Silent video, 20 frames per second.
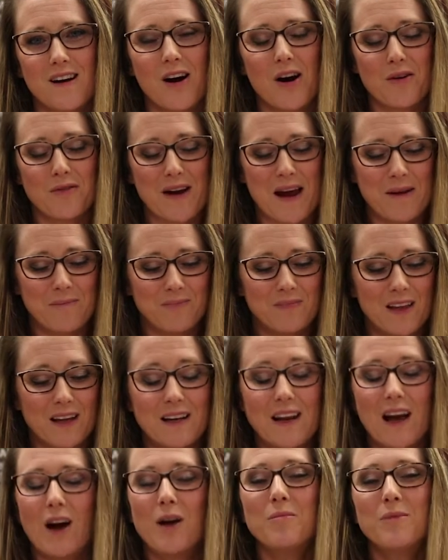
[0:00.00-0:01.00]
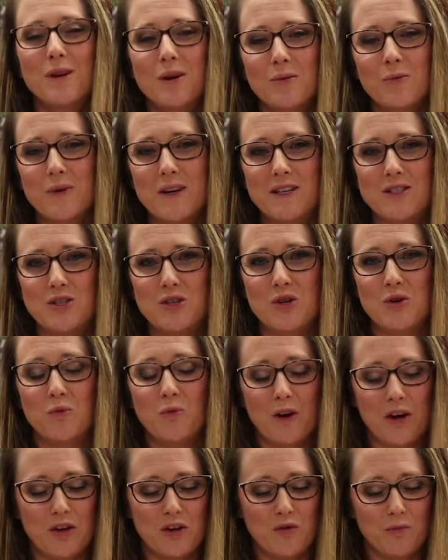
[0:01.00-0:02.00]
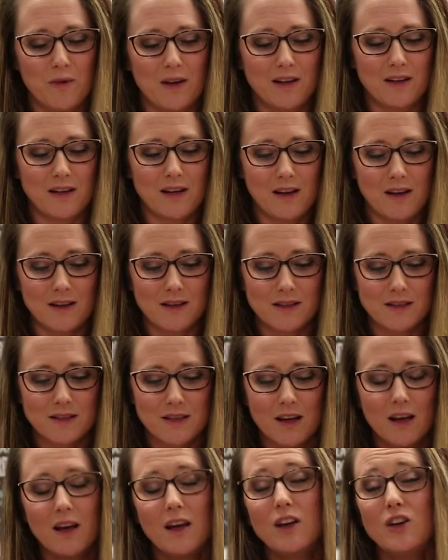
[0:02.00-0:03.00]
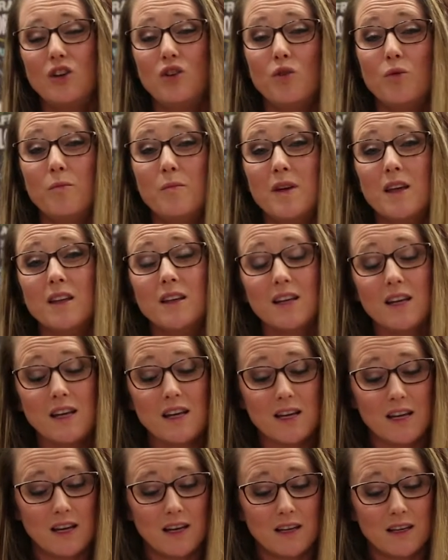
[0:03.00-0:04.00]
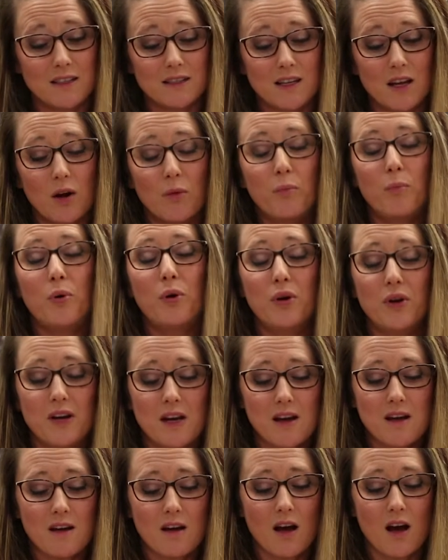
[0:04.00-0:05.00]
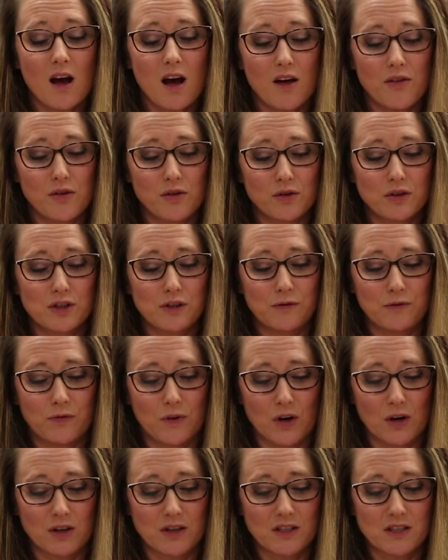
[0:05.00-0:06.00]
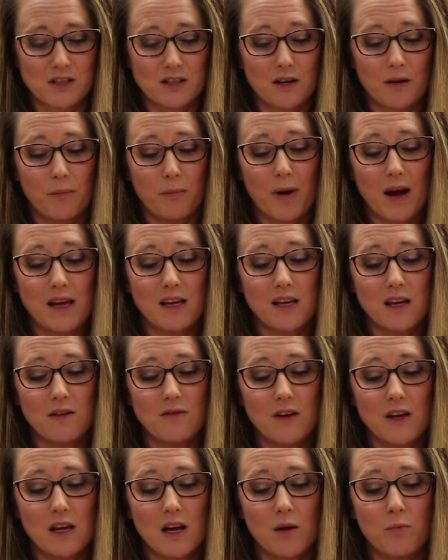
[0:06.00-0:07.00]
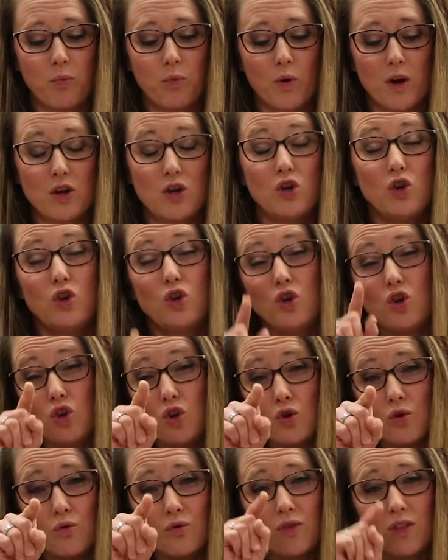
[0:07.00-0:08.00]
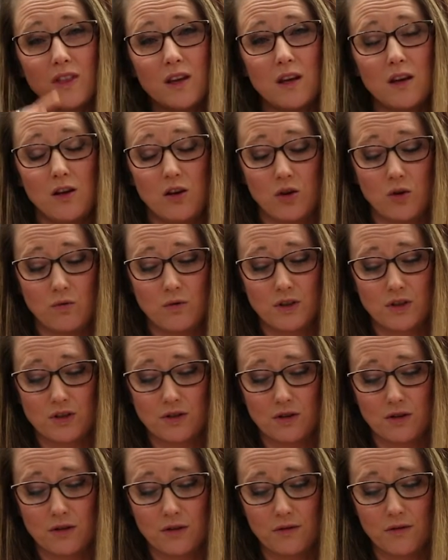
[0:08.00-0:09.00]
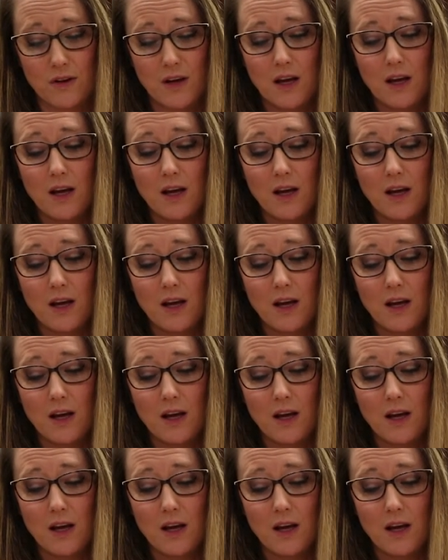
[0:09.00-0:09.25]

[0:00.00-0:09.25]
All right, now I'm going to read to you what humility is. Humility is putting others first by giving up what you think you deserve.